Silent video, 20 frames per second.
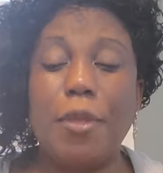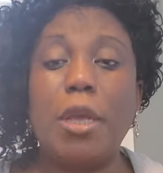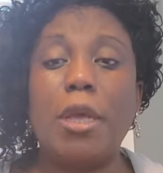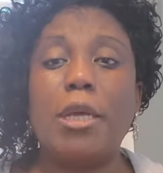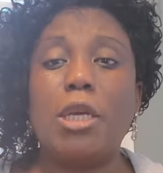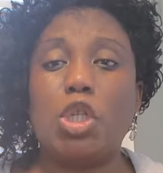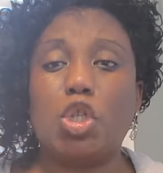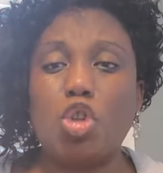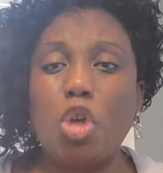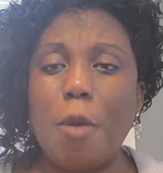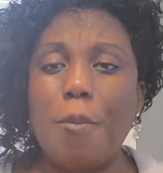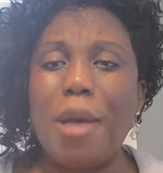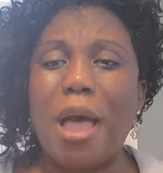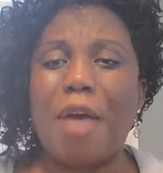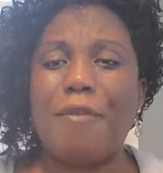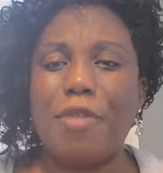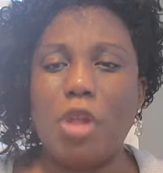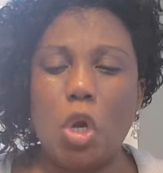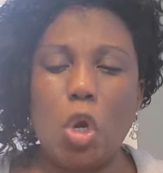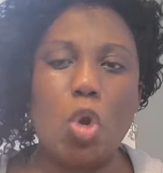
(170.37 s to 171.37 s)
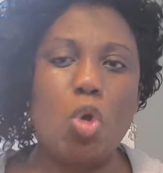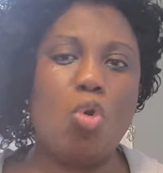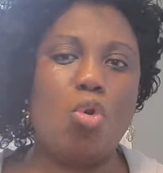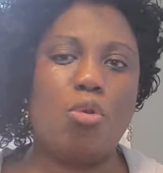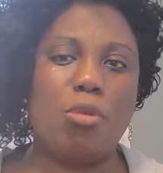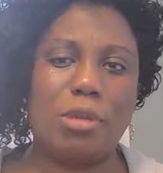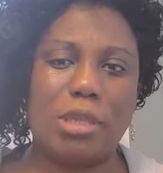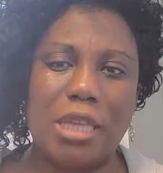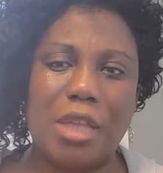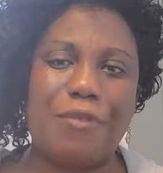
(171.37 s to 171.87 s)
stop having
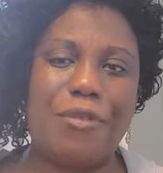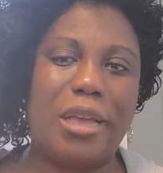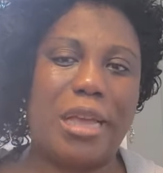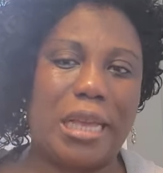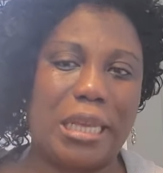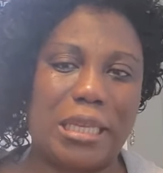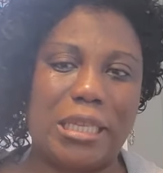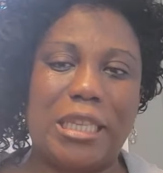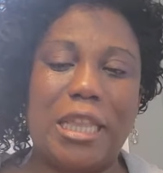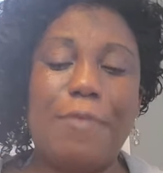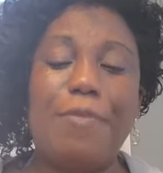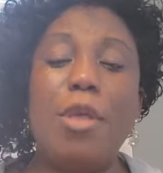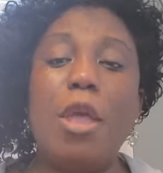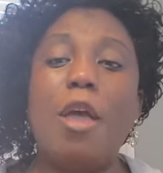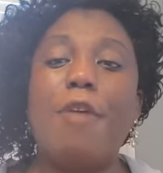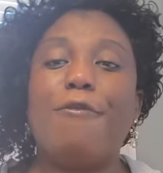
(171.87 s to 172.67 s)
low self-esteem